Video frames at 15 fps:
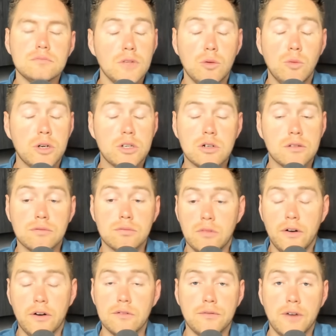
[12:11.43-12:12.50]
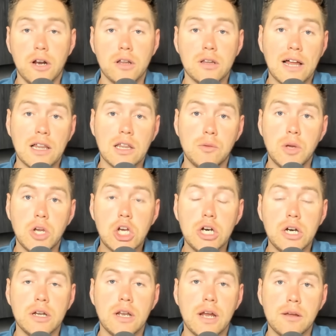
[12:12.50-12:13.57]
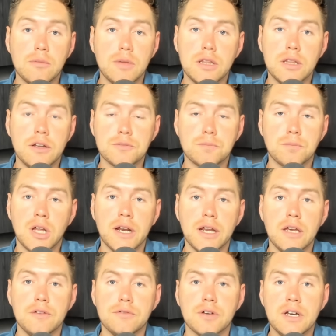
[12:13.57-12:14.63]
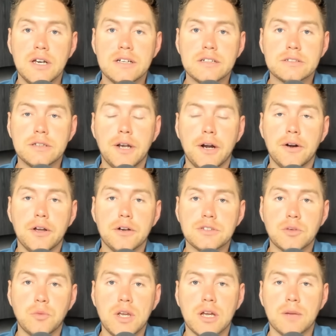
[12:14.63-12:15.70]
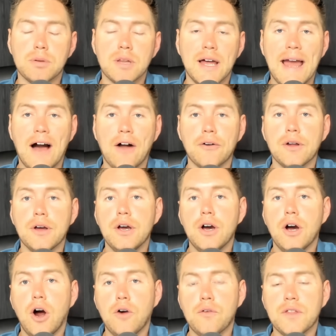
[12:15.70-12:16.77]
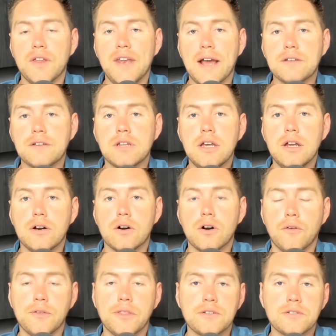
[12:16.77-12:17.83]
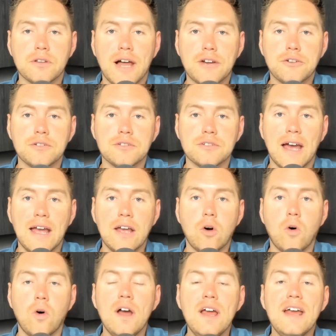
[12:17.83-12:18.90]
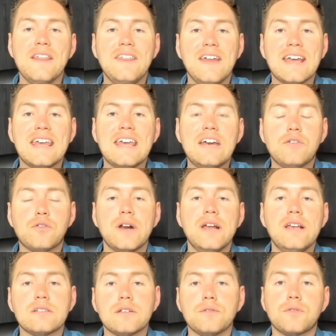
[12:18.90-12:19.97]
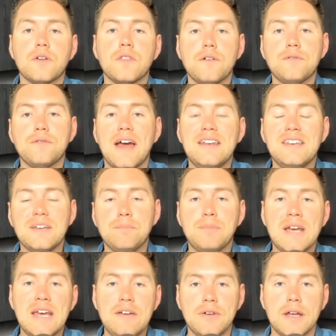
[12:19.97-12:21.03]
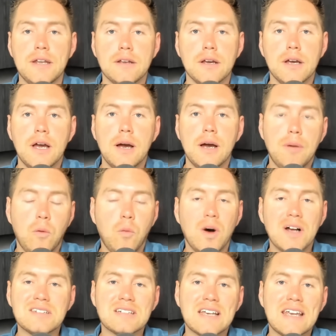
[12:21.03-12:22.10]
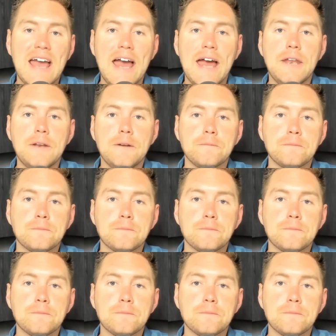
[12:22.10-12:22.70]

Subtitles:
which is very, very likely we could. I mean, there's plenty of scenarios that we could play out over the next year, over this election cycle, that give reason for the Fed to pivot. But once again,